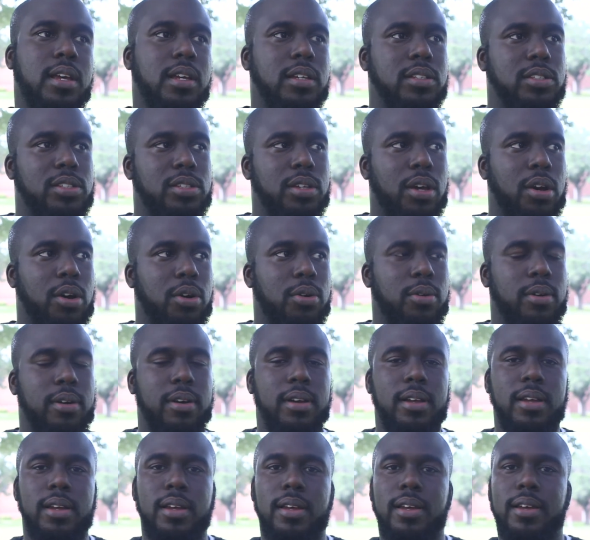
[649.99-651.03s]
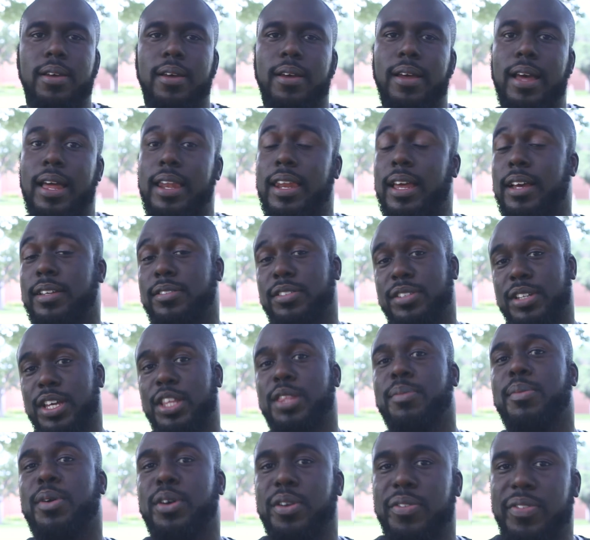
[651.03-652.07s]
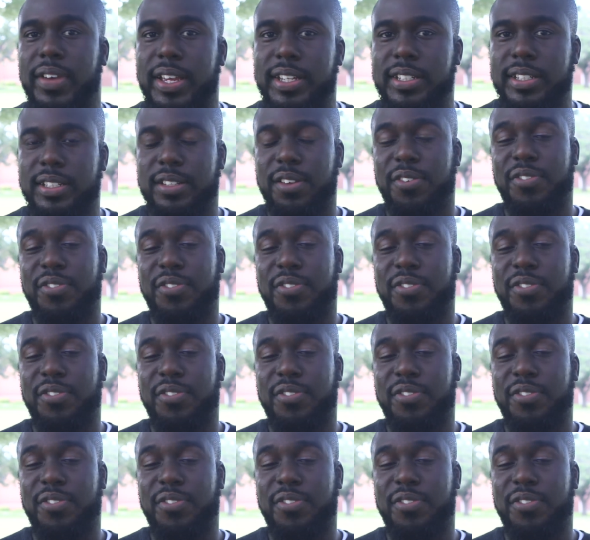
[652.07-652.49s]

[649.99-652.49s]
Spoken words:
So that was another motivation,